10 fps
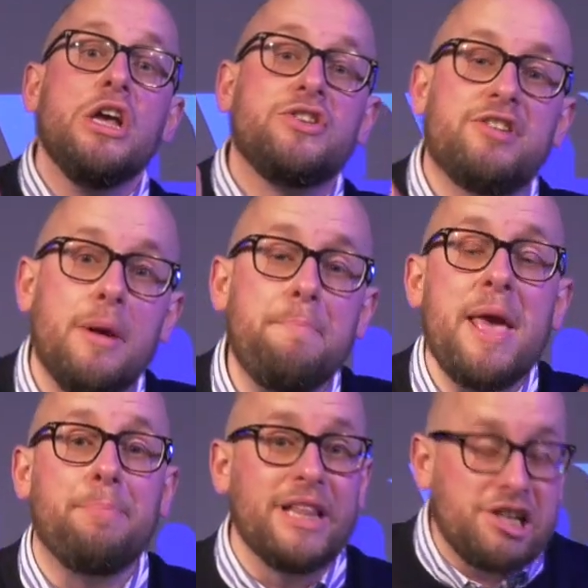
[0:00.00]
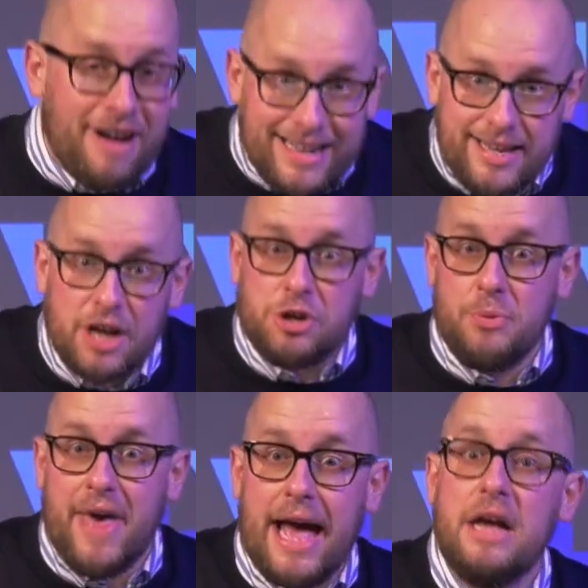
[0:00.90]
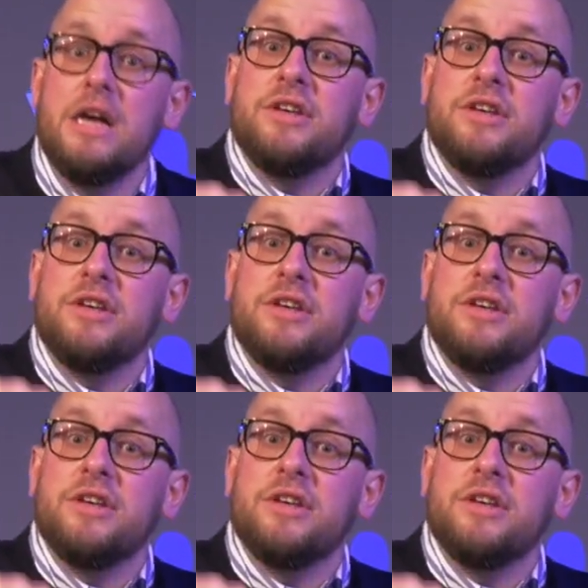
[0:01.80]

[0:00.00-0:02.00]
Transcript: Some people are trying to tell you that.